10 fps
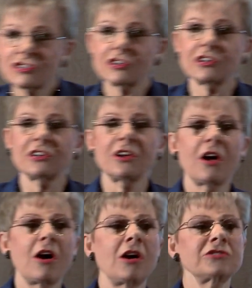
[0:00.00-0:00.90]
to
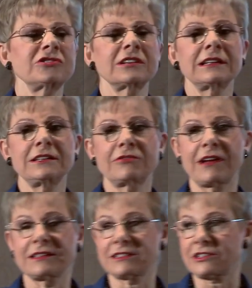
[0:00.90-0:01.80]
logically
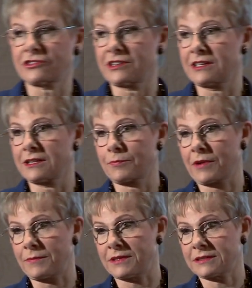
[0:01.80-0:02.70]
transition in the
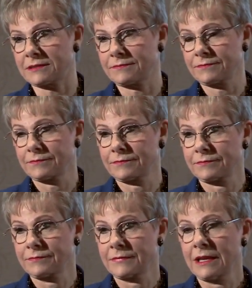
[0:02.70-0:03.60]
premise.
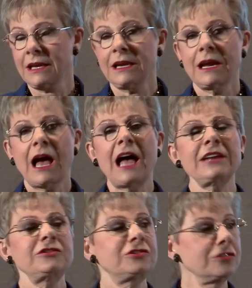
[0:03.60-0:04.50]

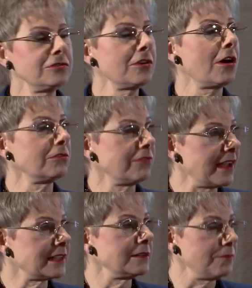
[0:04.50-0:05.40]
I do not
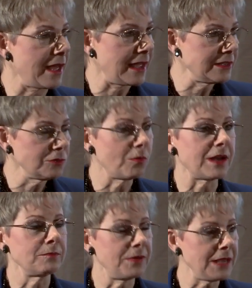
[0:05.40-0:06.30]
recommend,
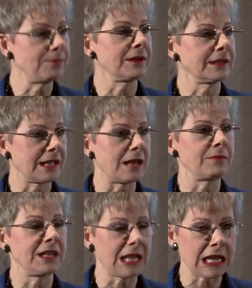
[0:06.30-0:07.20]
when people are
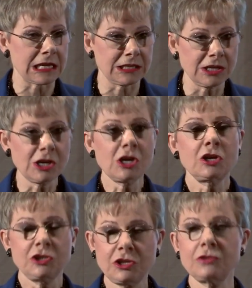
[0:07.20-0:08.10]
coming in,
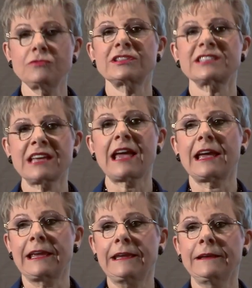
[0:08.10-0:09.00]
you
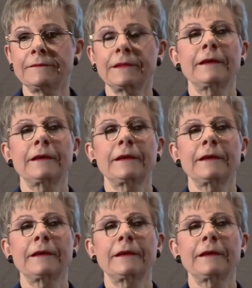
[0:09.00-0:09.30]
say,